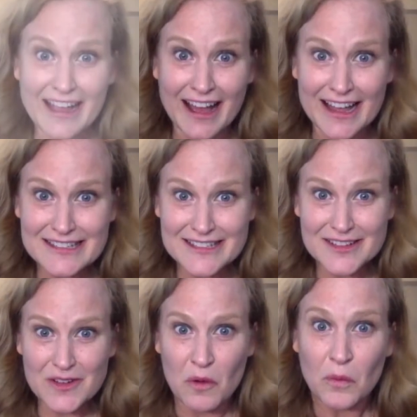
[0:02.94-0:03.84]
guys,
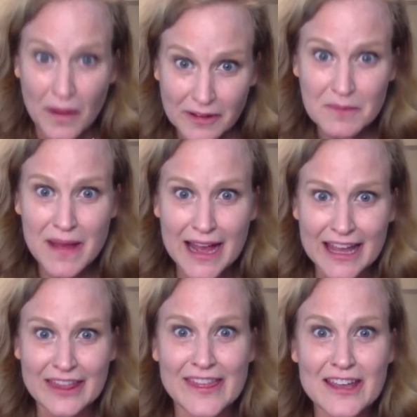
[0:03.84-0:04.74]
welcome back
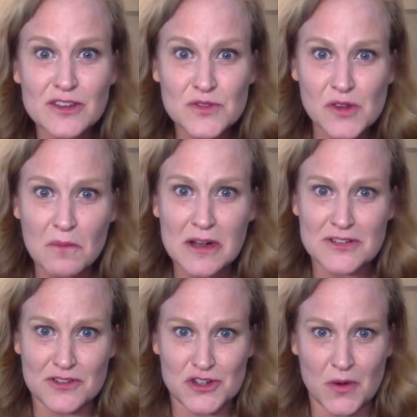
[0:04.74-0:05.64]
and thank you so much
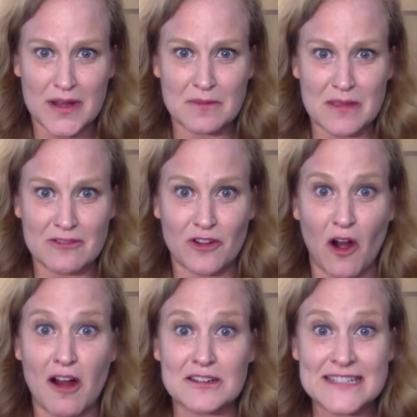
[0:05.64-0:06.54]
for joining me for
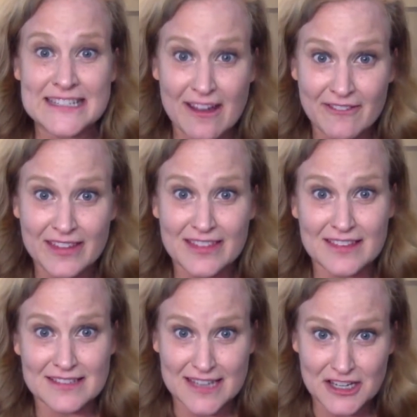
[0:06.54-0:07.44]
our 7th
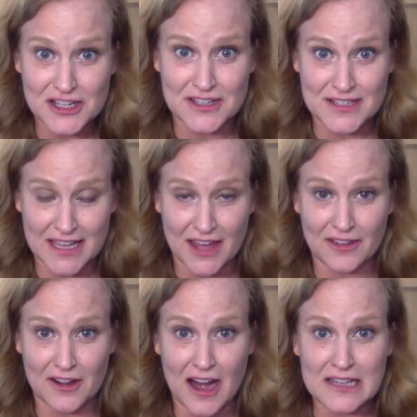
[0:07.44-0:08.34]
session
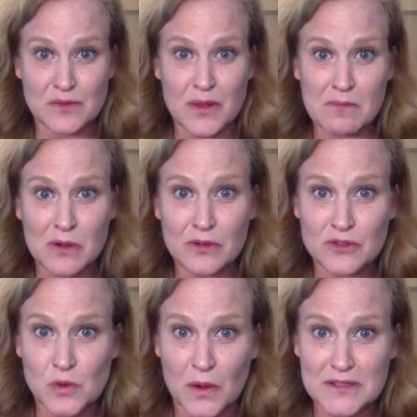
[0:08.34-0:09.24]
together as we move
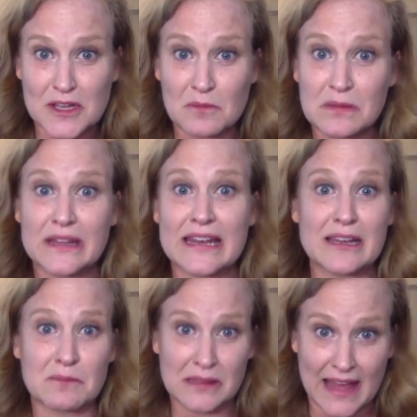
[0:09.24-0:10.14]
towards completing a
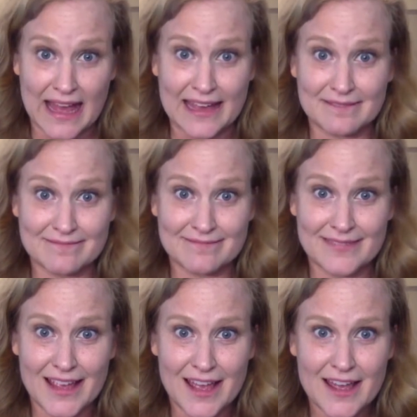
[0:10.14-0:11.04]
play.
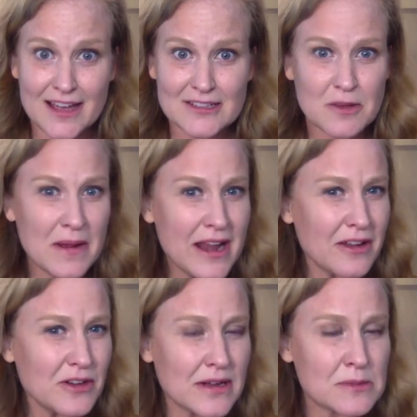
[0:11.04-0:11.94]
So by now
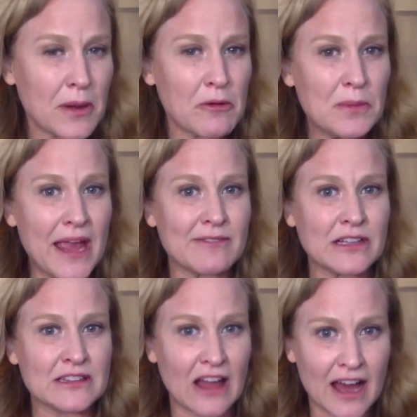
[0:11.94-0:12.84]
you guys probably have a
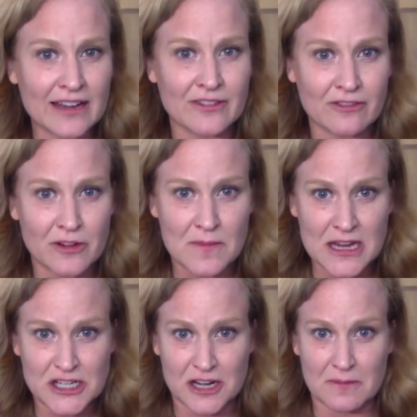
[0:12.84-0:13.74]
lot of
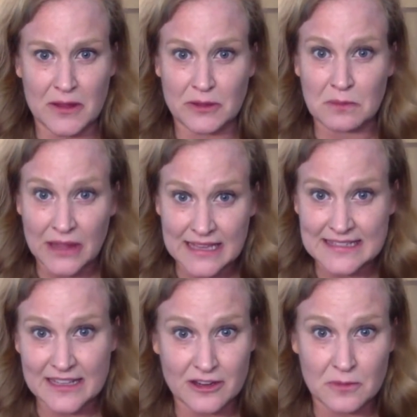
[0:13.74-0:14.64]
information about the
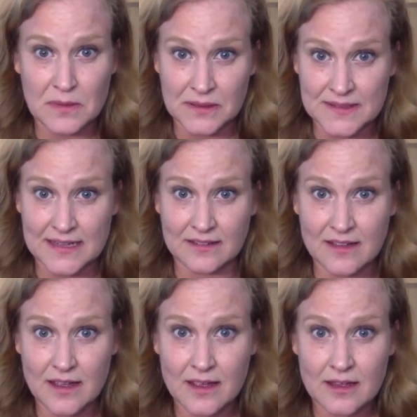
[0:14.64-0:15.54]
plays that you're building.
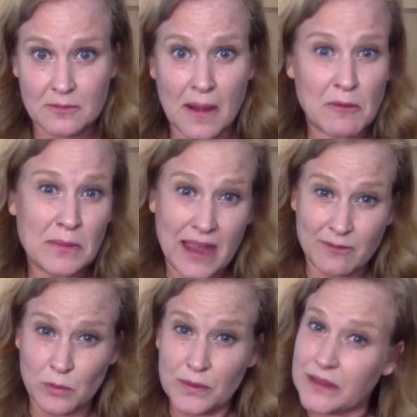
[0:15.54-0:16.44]
You probably have
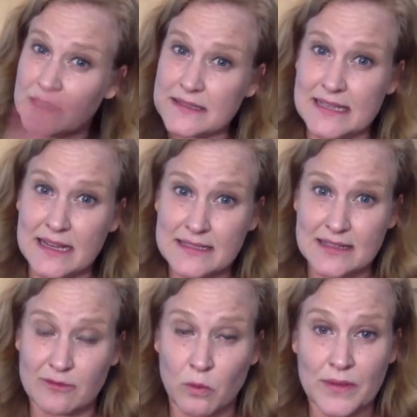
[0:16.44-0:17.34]
a really good sense
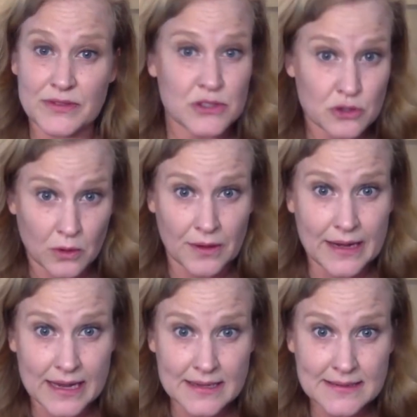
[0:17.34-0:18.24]
of what the
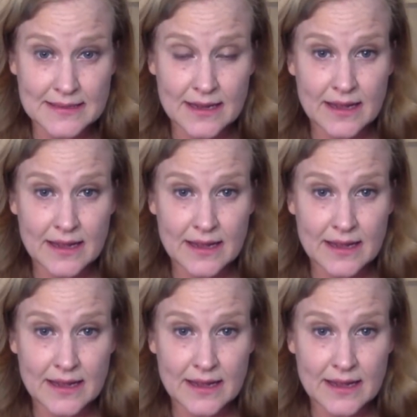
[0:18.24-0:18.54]
story is,